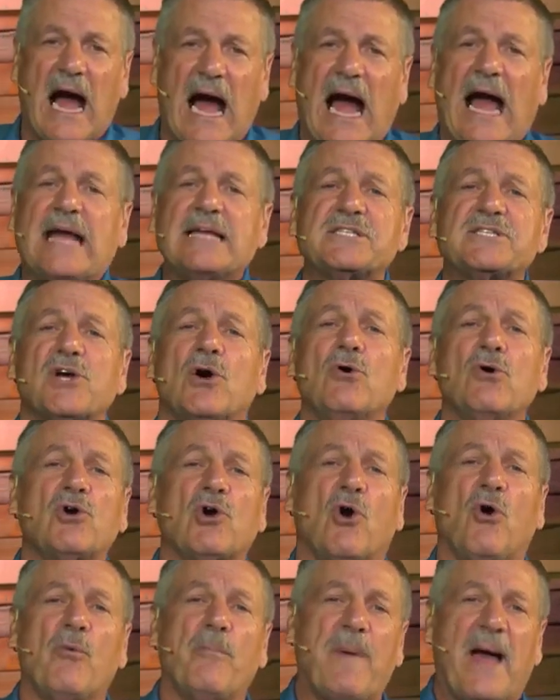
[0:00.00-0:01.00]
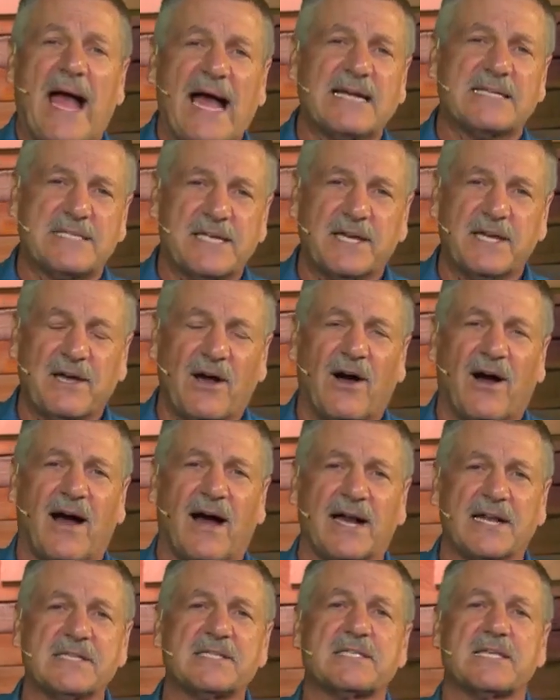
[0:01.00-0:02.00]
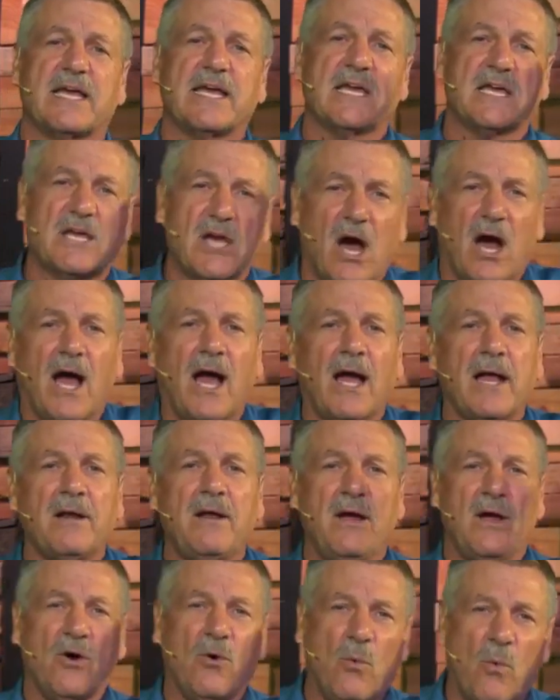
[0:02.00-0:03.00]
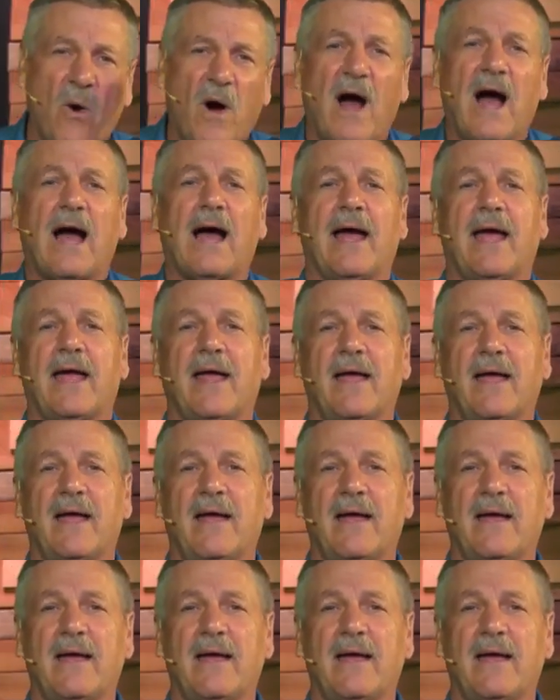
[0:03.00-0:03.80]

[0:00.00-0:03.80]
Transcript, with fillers: I don't go back to God and say, God, why?